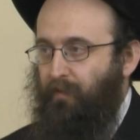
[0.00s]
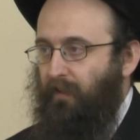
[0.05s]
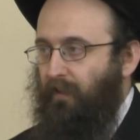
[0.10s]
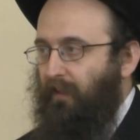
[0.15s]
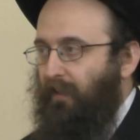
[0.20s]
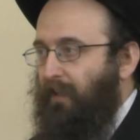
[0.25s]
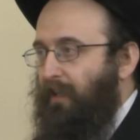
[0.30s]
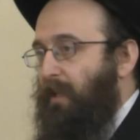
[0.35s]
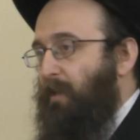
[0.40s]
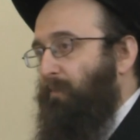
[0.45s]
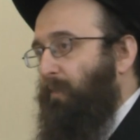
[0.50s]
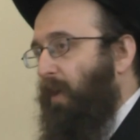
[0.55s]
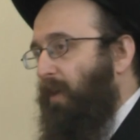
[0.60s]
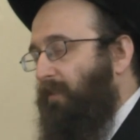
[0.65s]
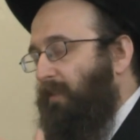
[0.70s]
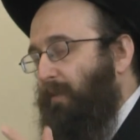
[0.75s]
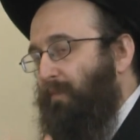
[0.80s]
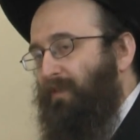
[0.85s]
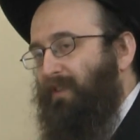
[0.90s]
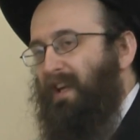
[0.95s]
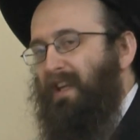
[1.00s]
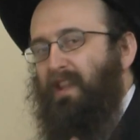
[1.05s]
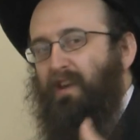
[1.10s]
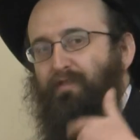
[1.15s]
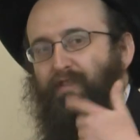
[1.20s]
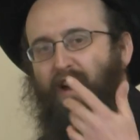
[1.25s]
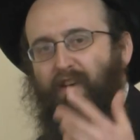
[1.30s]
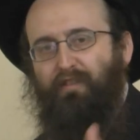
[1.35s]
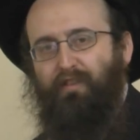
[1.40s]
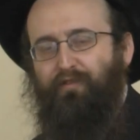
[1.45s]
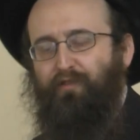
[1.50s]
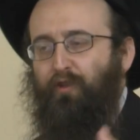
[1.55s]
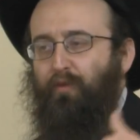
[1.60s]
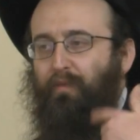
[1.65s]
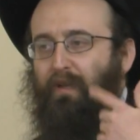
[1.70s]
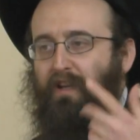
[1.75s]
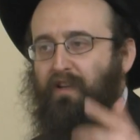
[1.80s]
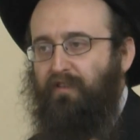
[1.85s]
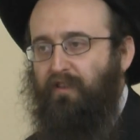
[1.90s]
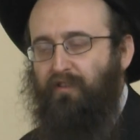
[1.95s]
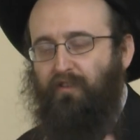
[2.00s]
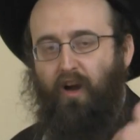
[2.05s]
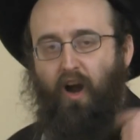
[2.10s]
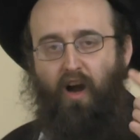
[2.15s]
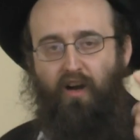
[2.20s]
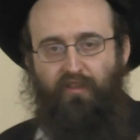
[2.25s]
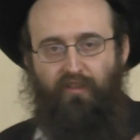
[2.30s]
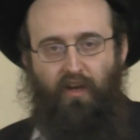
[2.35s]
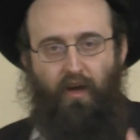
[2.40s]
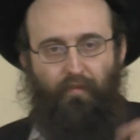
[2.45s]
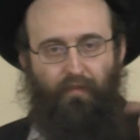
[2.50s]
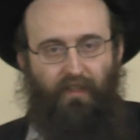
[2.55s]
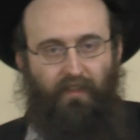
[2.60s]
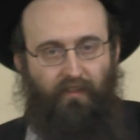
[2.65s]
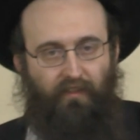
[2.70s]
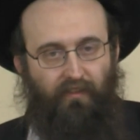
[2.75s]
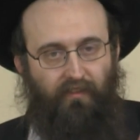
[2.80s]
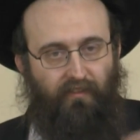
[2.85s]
Place can say that if every few minutes there's cars coming,